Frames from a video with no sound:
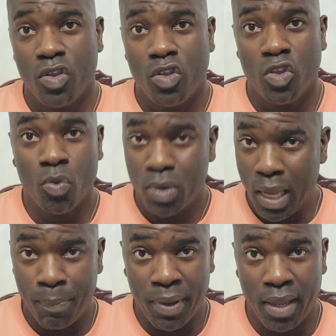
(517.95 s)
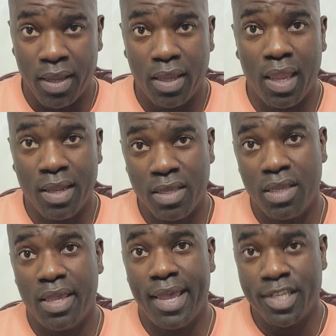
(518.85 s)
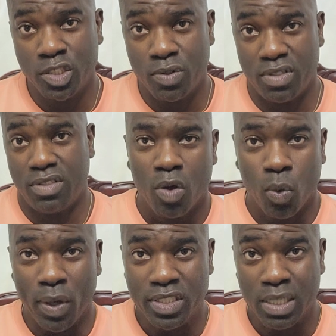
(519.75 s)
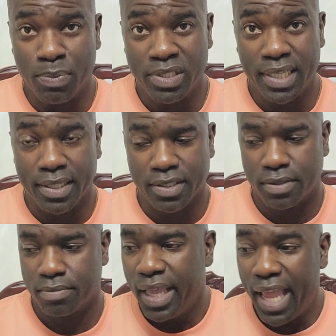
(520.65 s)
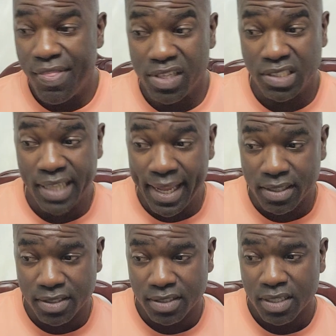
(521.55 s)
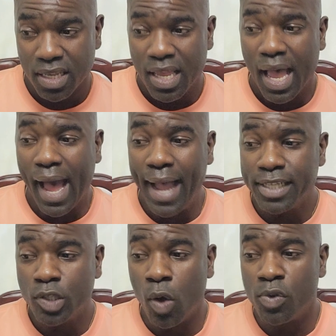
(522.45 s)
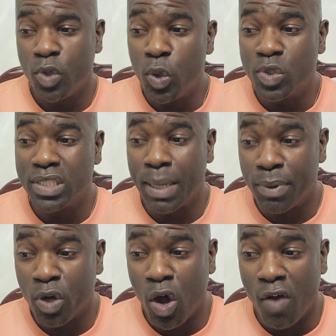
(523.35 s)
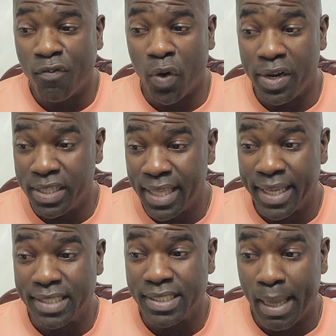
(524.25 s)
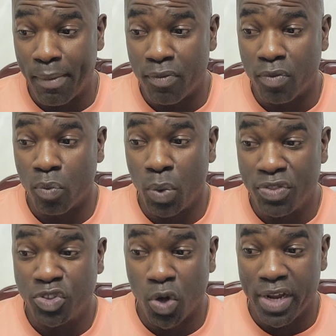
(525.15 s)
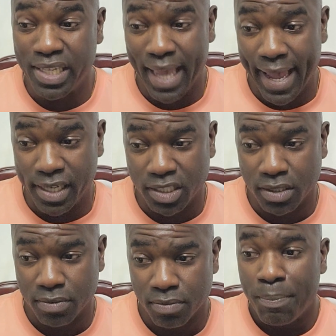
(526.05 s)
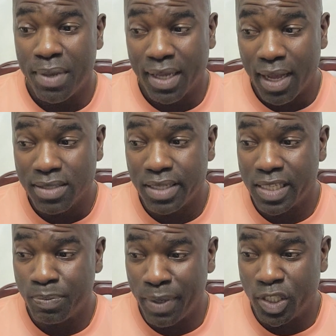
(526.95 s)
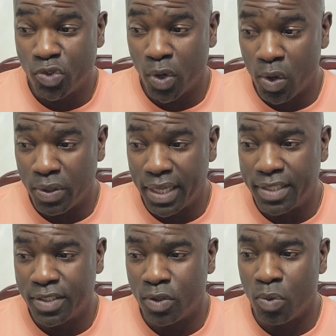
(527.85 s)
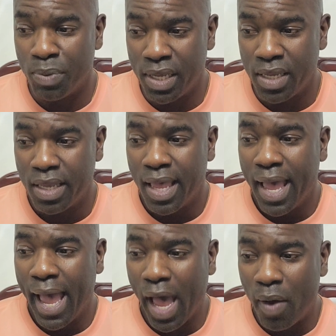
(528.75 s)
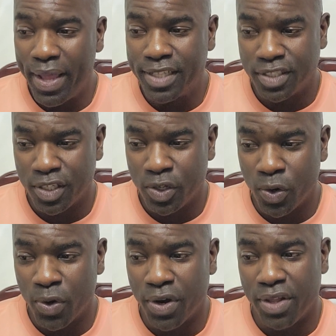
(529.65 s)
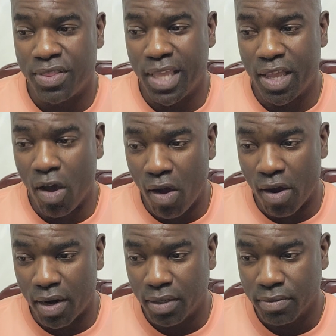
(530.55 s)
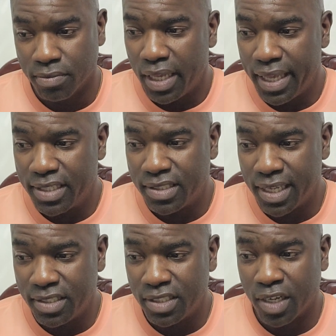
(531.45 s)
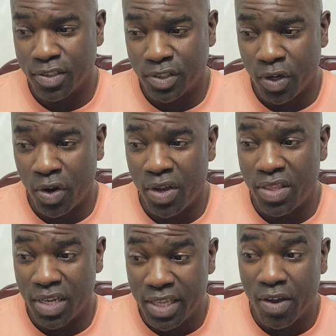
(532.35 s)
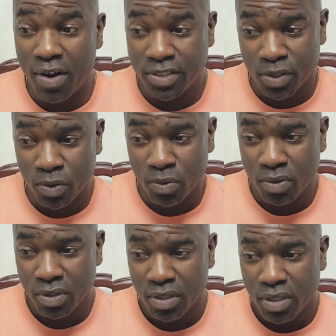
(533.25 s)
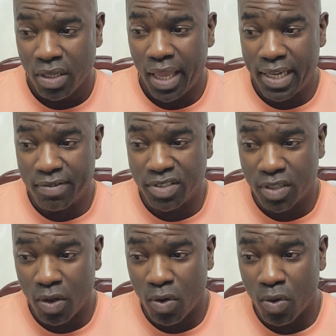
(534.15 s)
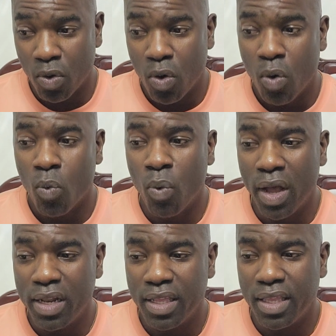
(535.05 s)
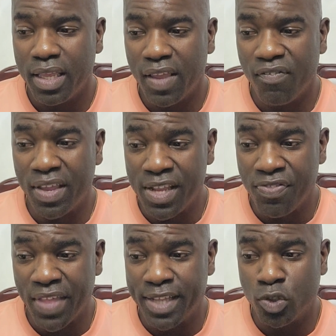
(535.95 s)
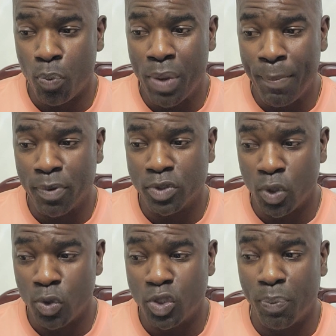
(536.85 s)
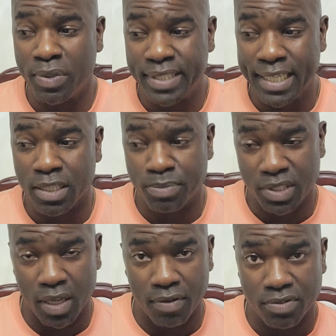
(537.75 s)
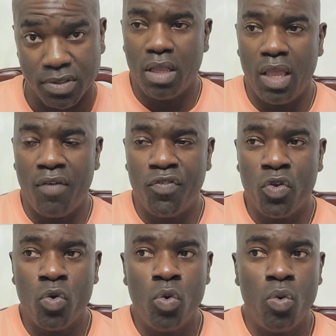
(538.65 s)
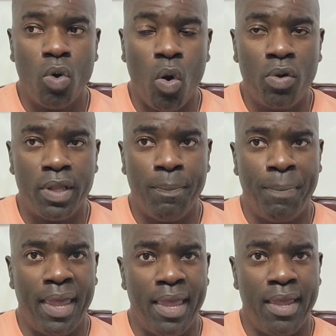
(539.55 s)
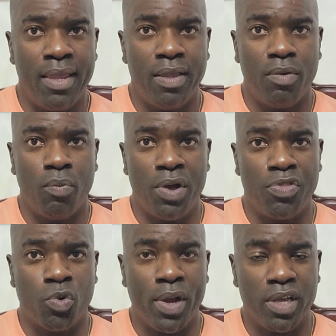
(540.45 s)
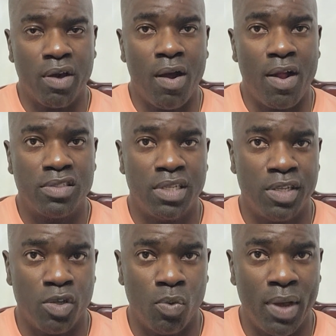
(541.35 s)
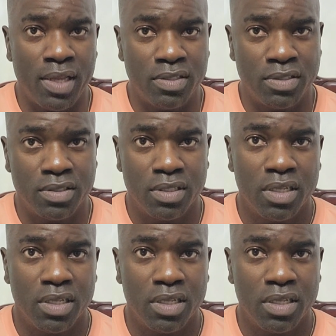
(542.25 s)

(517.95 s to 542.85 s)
you will not pay any interest. Question number 6. In the States, I don't use a debit card for anything except withdrawing cash. Because it's been drilled into me how insecure they are, is this a concern in the DR too? And if so, what, if anything, do people do to protect themselves? If you only pay with credit cards in the US,